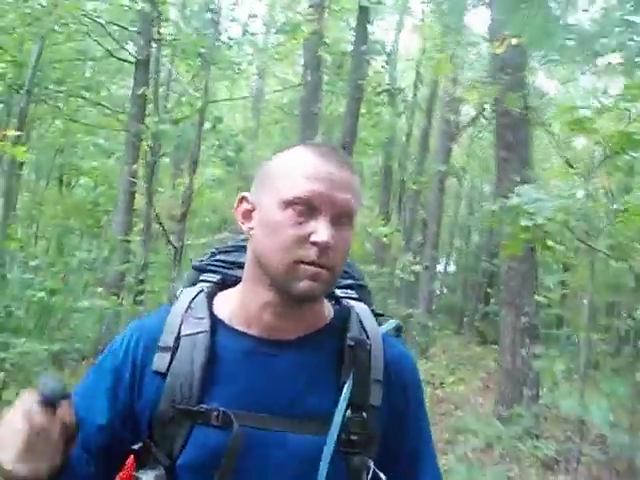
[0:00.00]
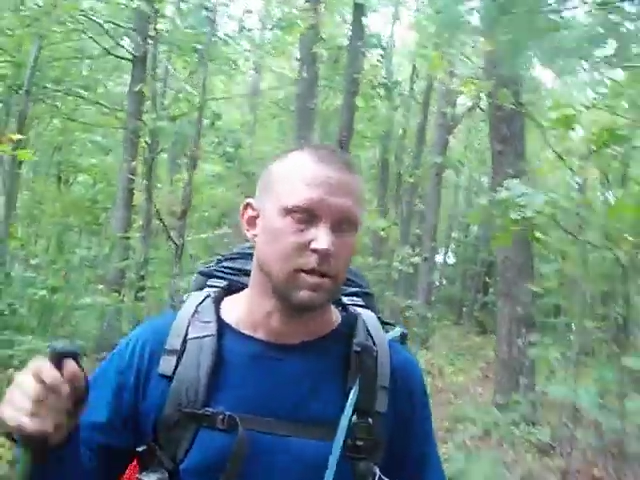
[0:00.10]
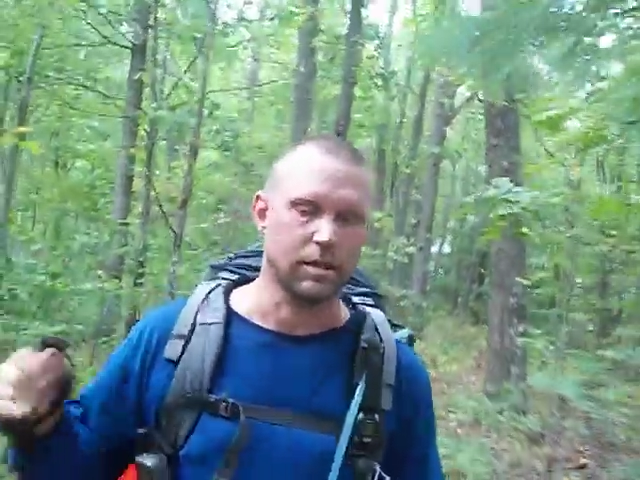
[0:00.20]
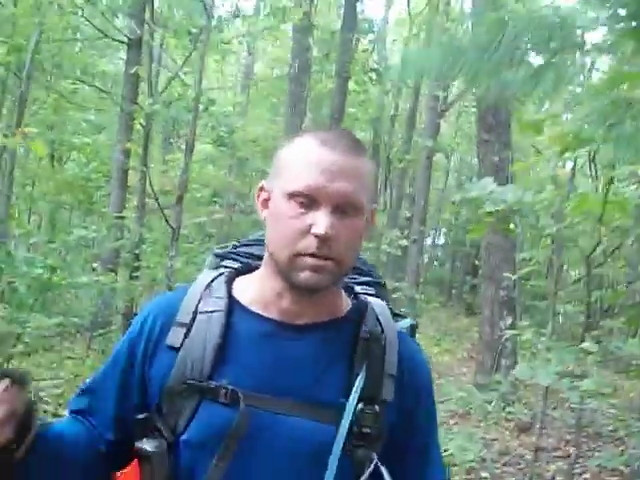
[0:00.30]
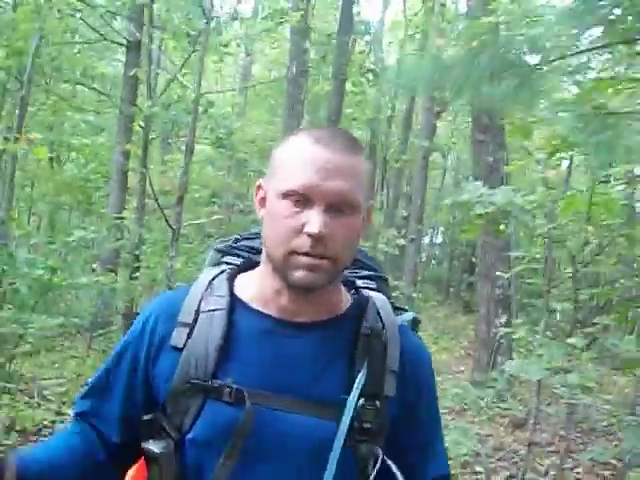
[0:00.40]

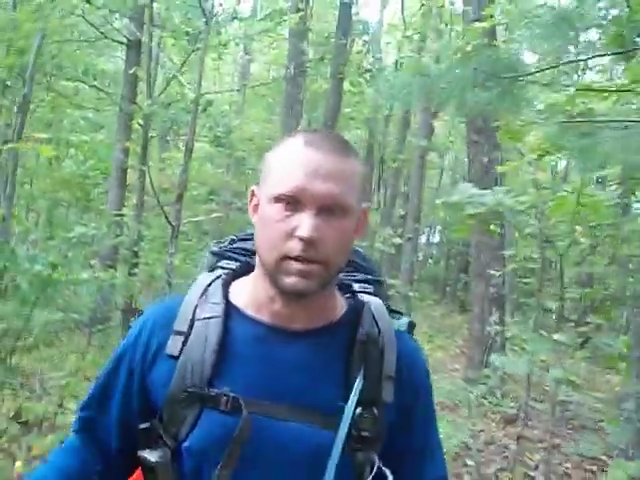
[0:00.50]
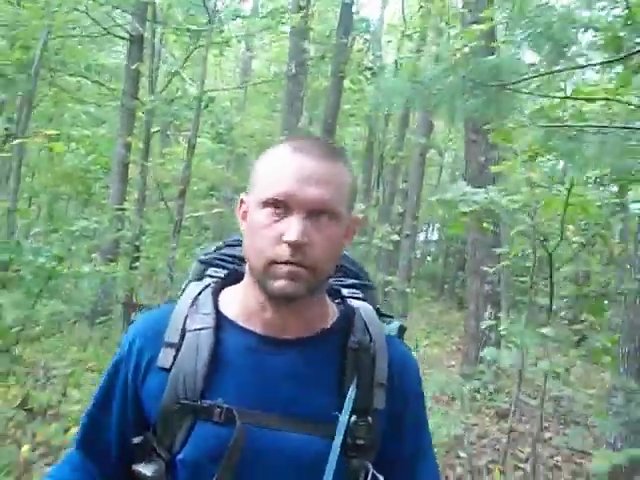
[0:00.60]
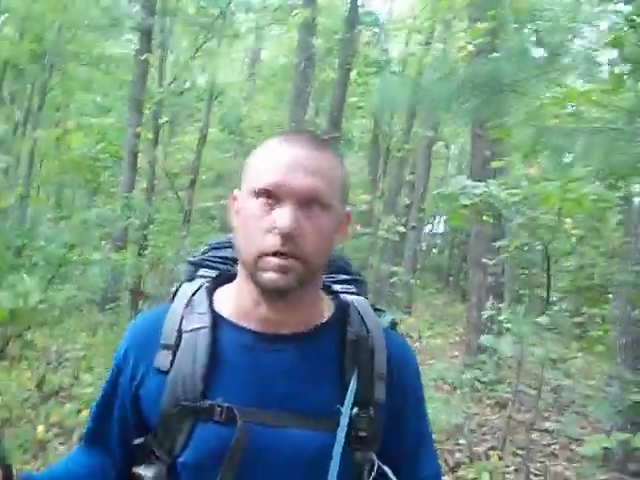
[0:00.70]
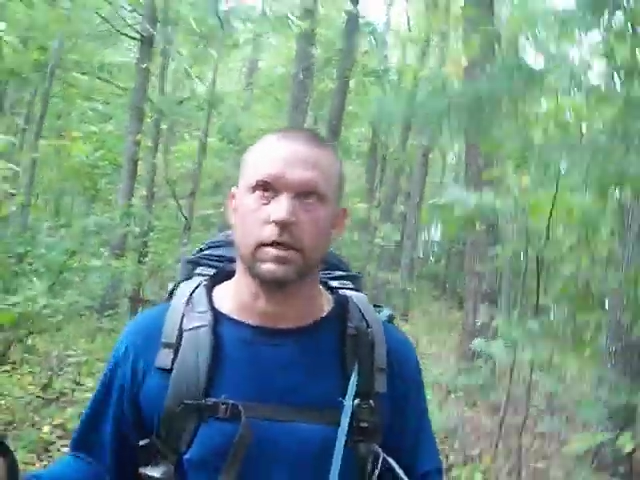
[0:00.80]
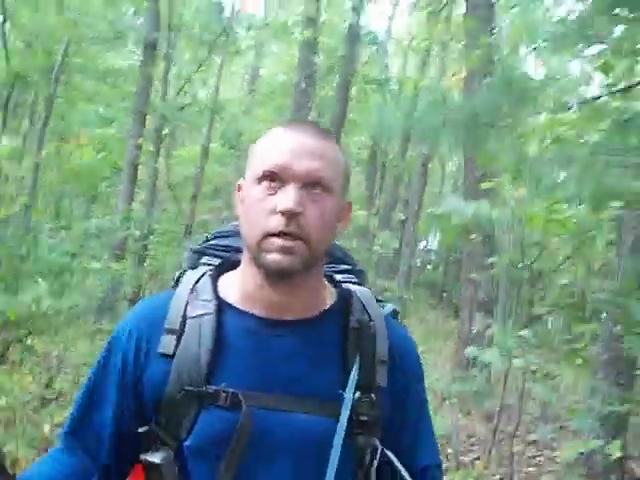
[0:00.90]
Probably
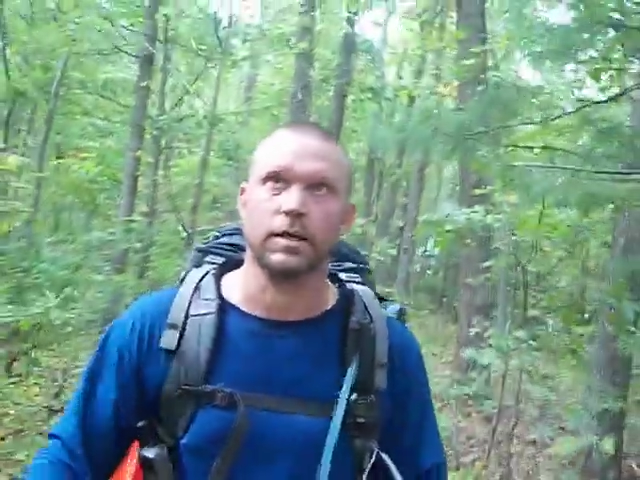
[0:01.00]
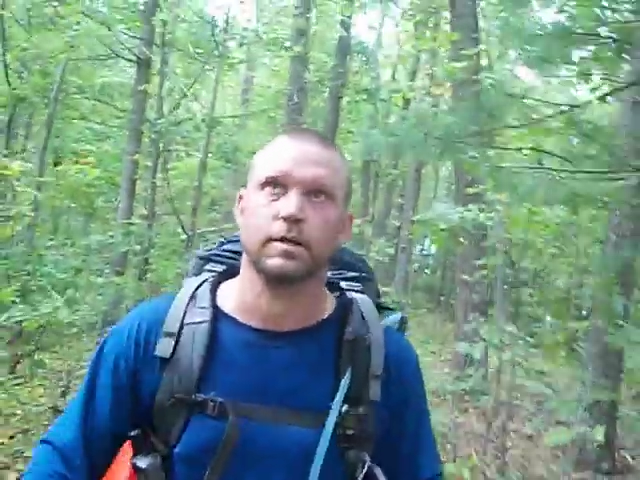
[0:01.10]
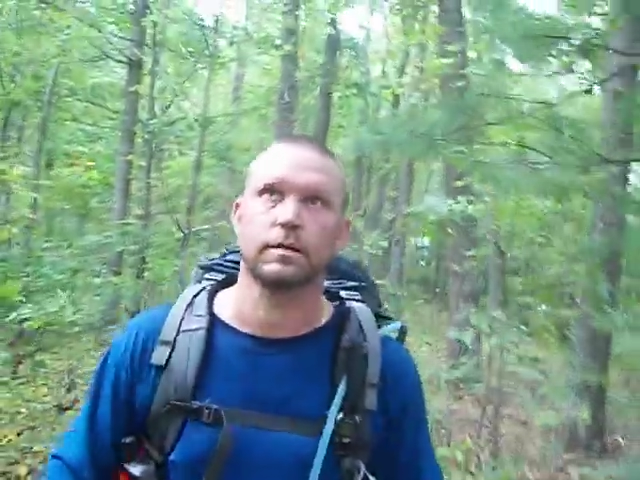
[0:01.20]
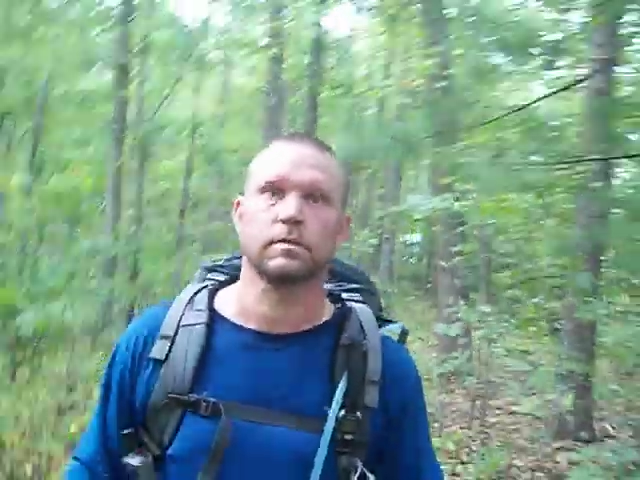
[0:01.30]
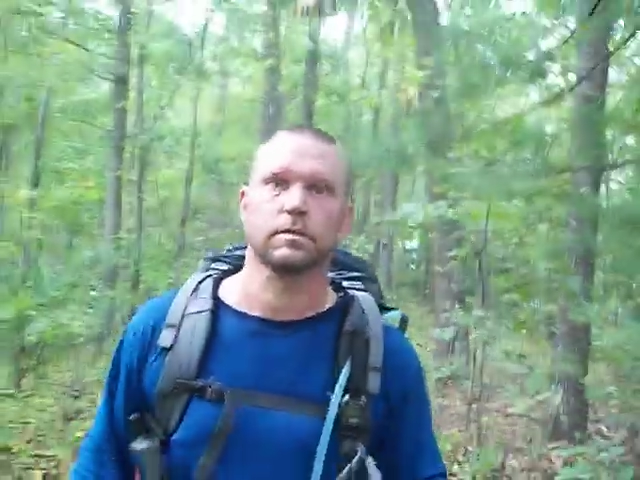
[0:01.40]
7 tonight
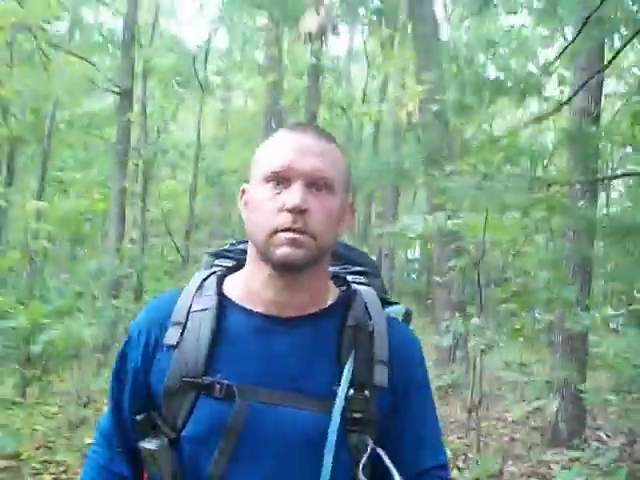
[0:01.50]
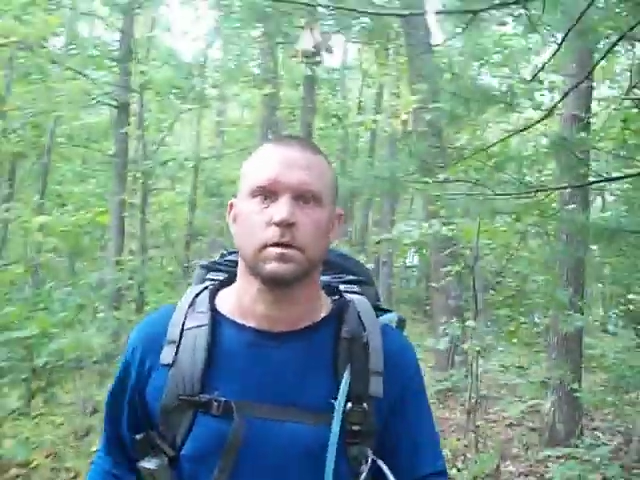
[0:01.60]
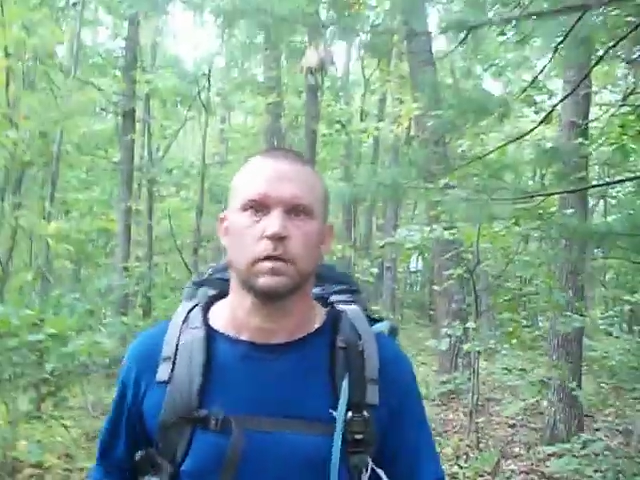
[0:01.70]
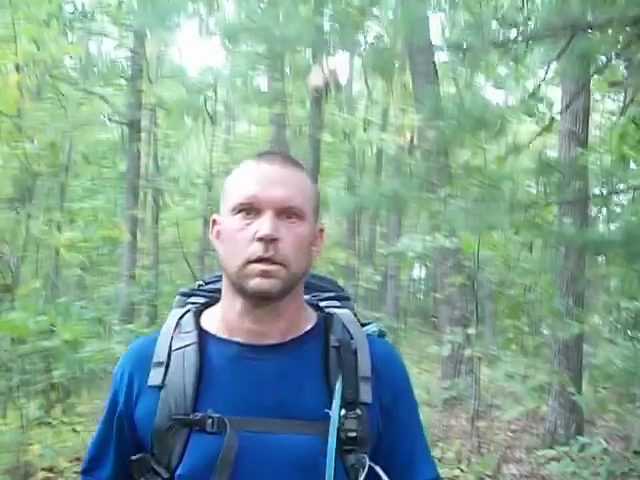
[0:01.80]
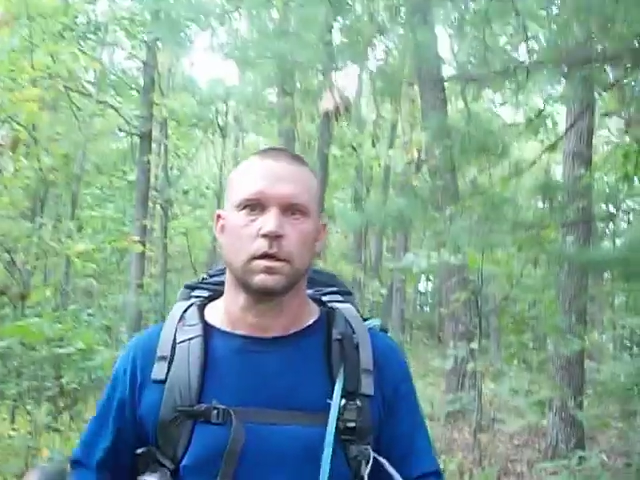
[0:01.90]

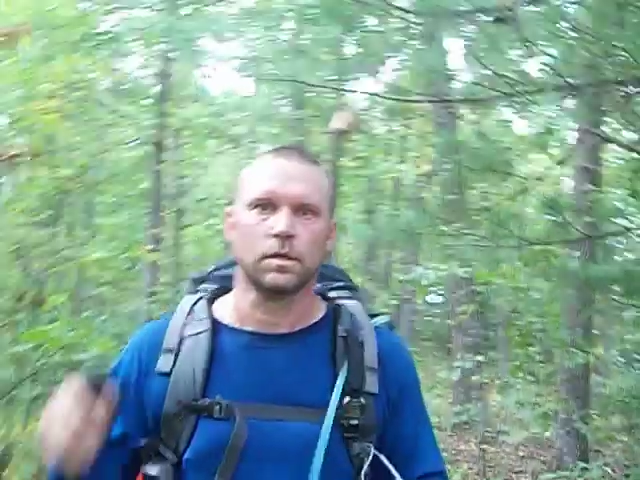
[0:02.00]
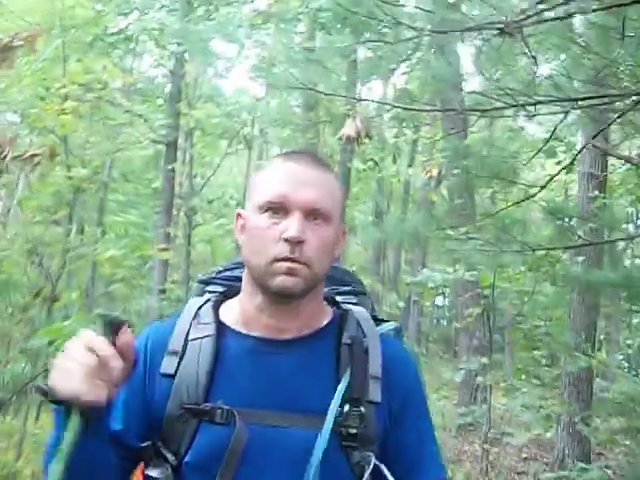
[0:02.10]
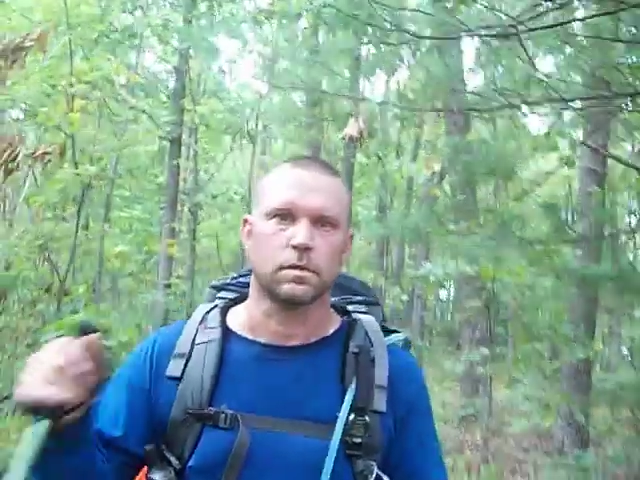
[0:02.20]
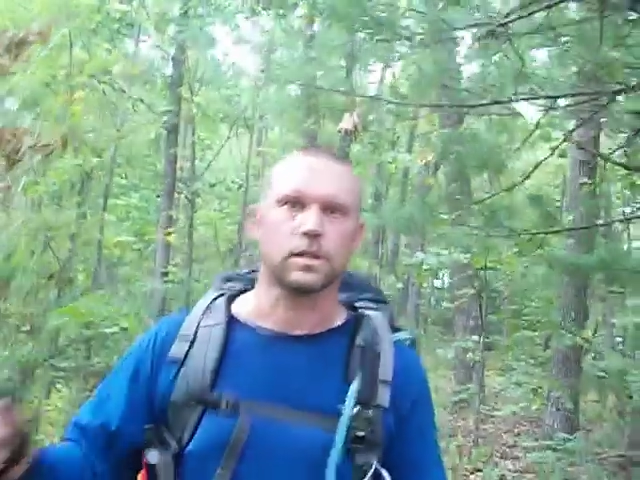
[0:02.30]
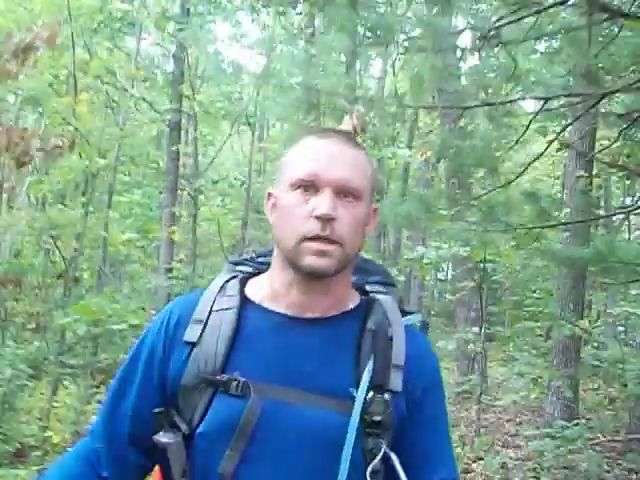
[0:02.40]
with